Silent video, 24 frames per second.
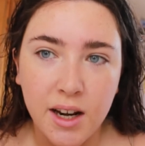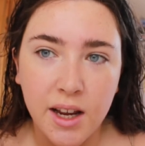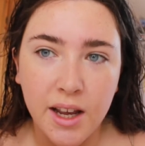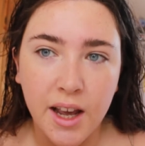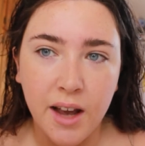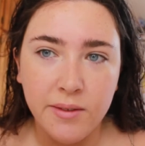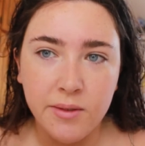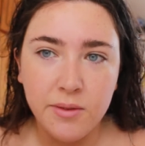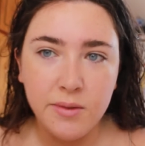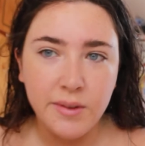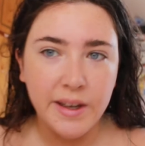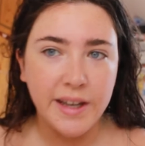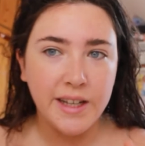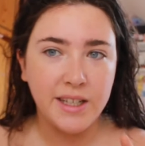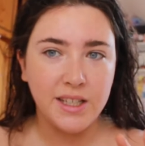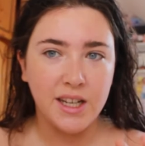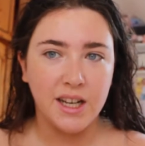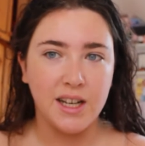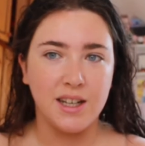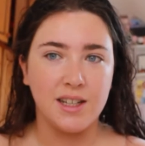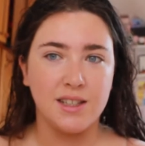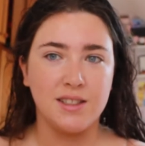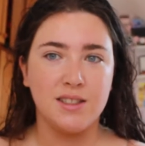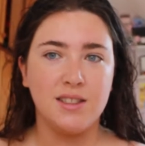I haven't fake
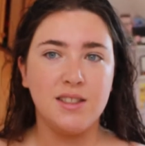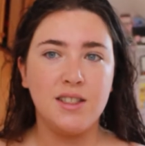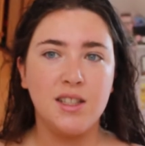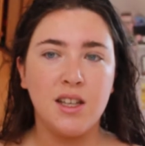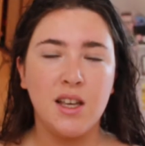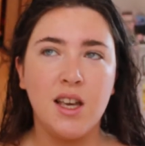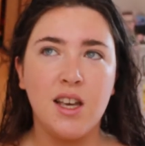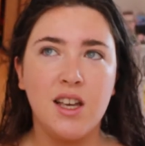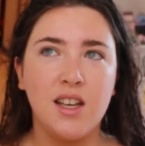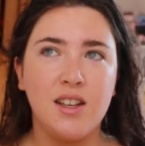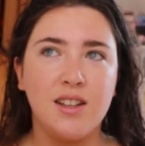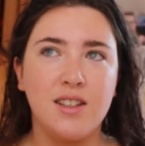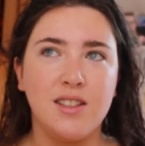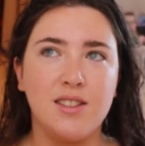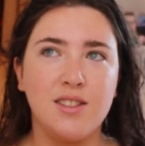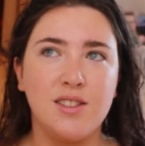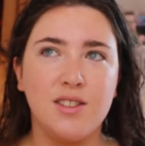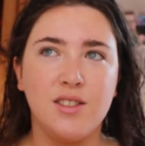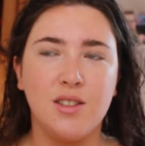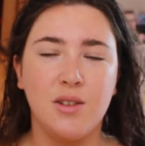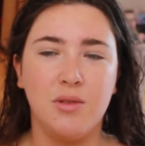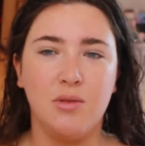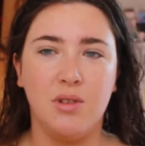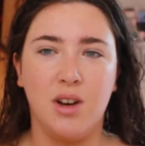tanned in
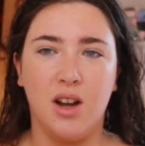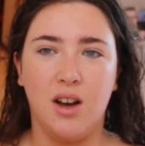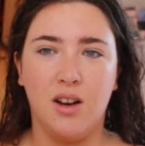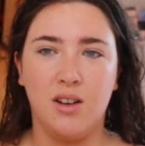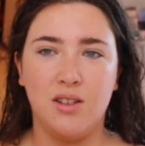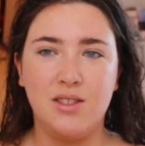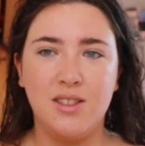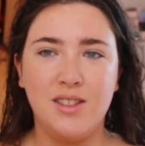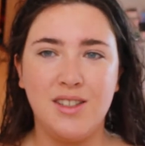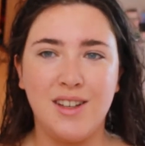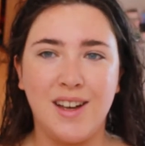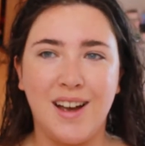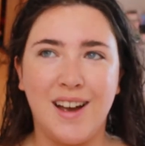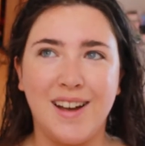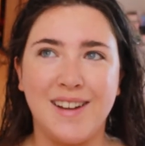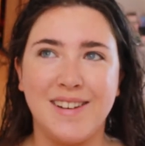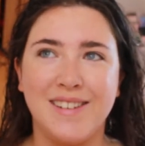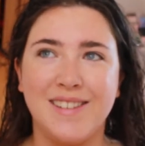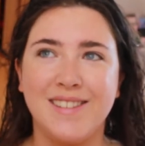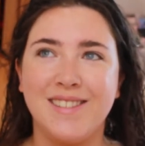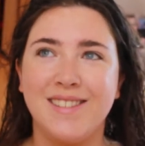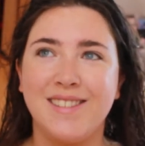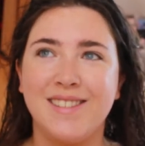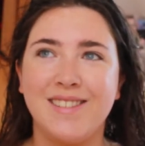so long
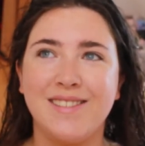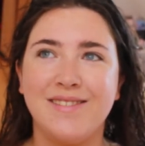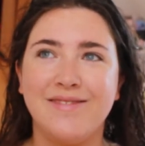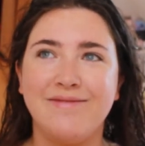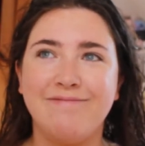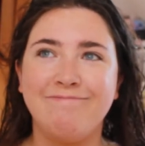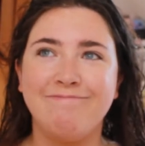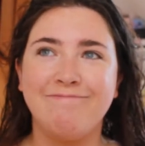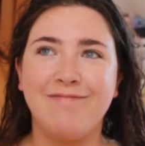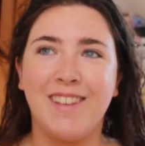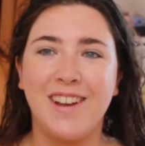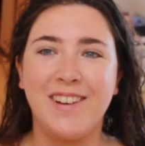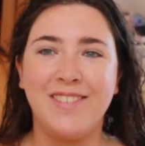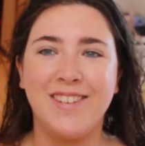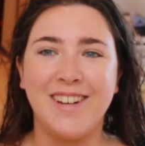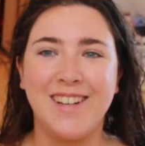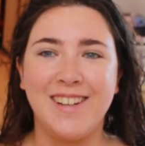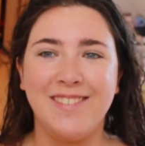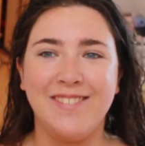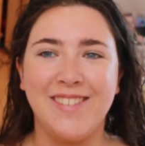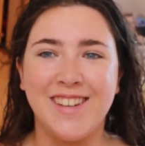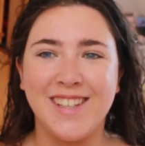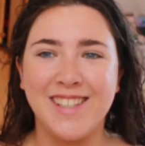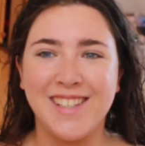and I
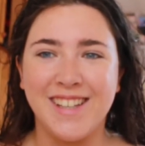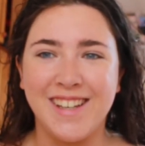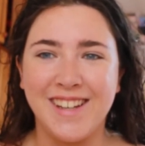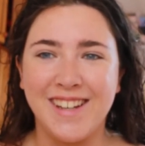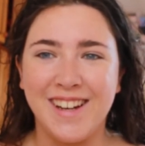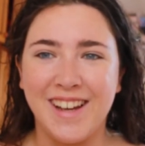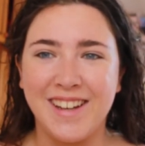really miss it.